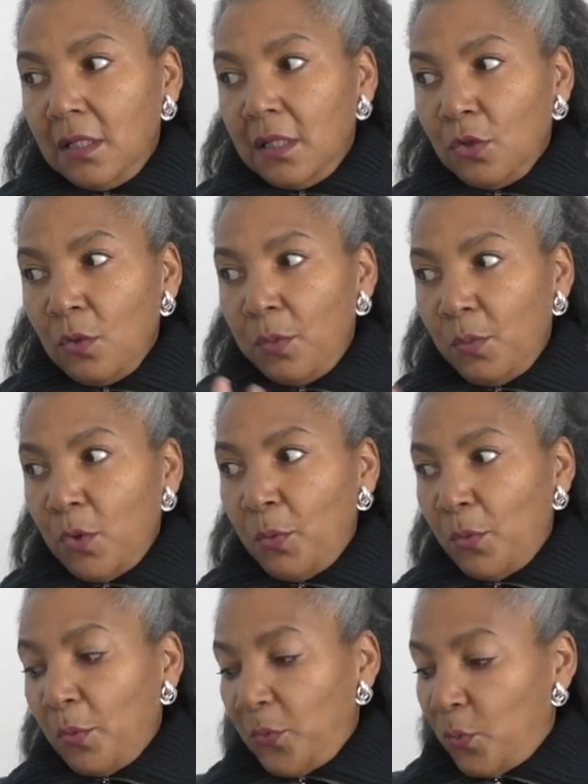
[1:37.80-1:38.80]
A couple more
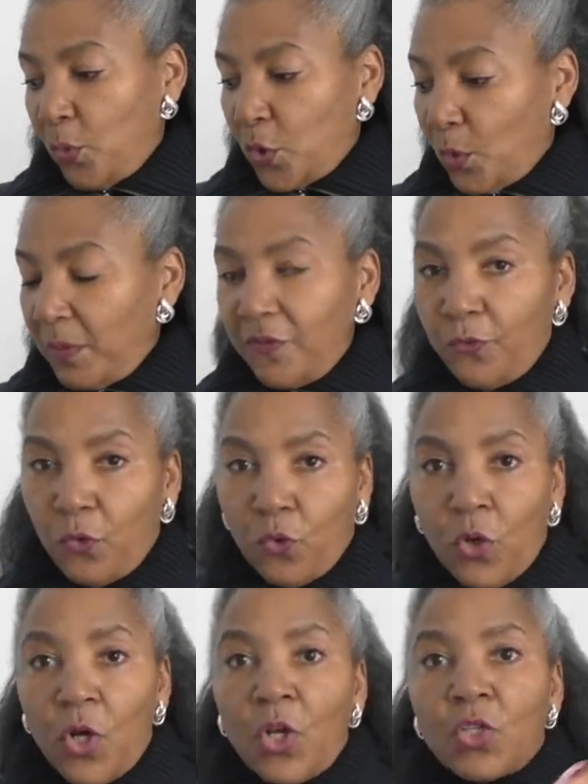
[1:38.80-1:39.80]
bought the week
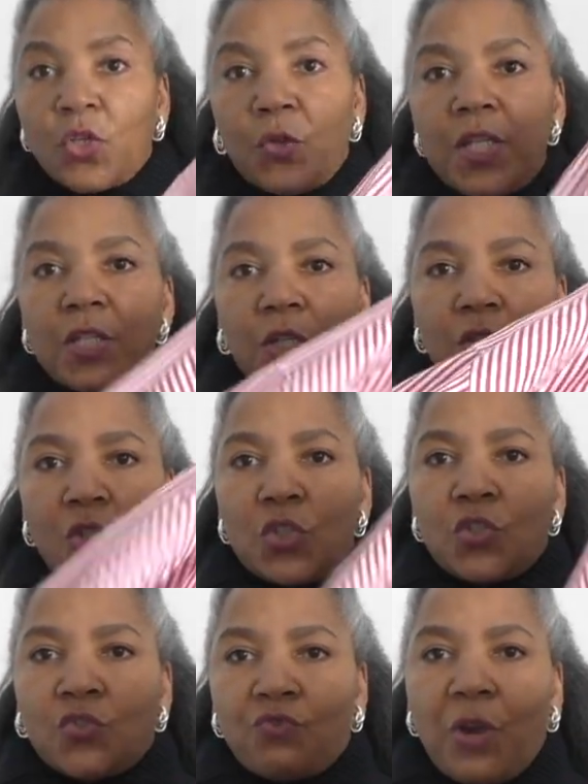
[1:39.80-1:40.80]
before. So these are this
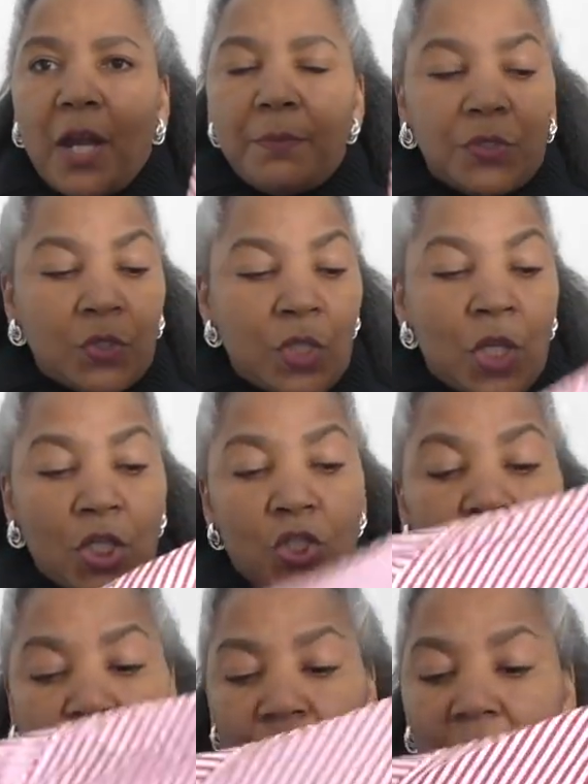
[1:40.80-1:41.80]

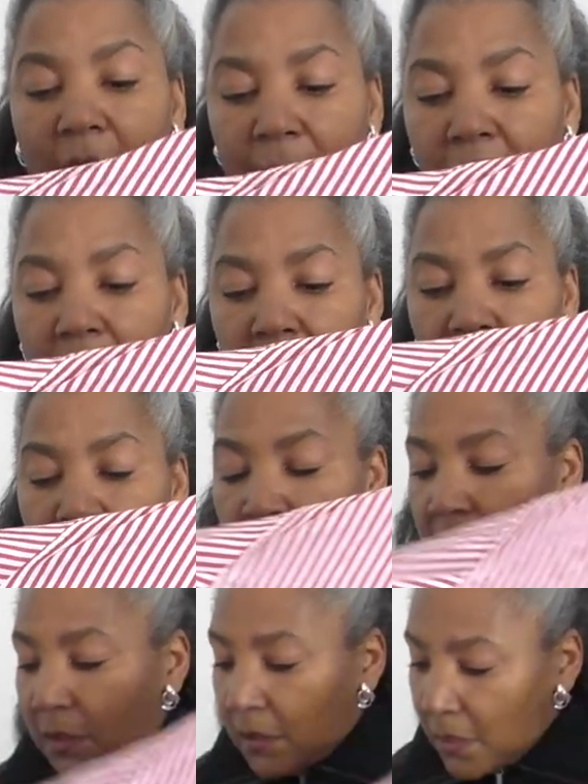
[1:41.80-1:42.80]
stripe.
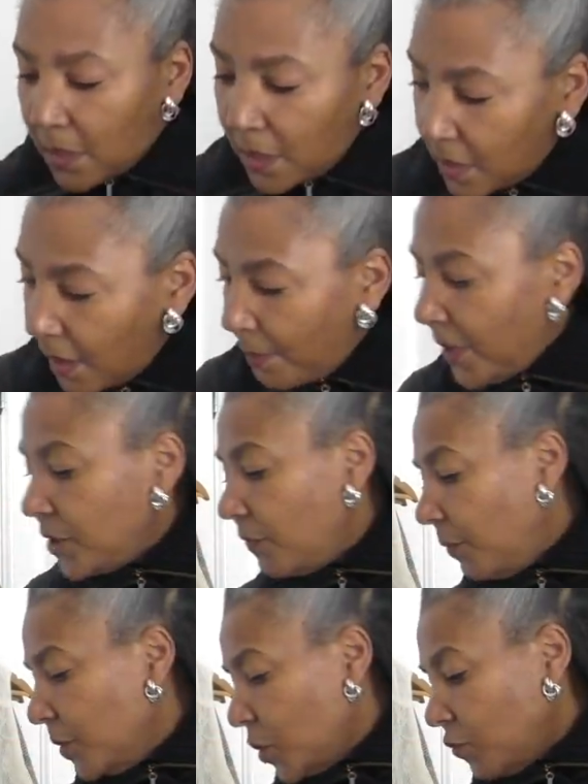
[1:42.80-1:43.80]
Yeah, most of
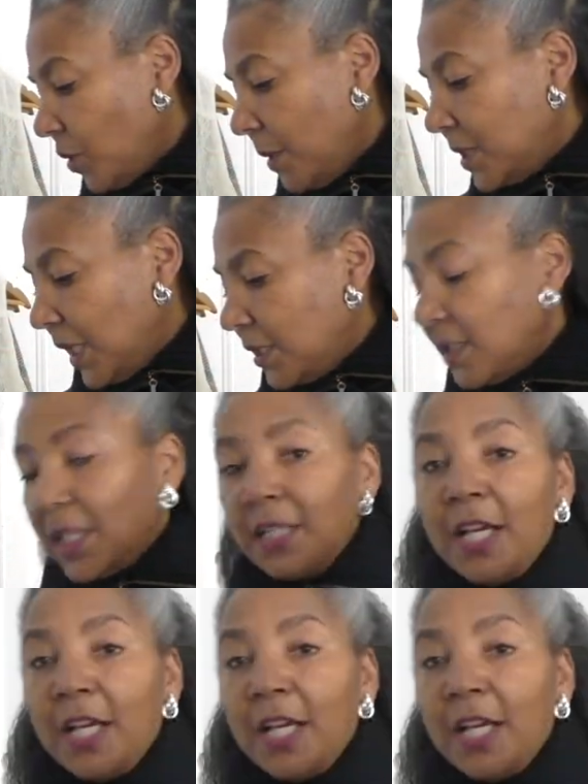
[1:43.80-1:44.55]
them are striped actually.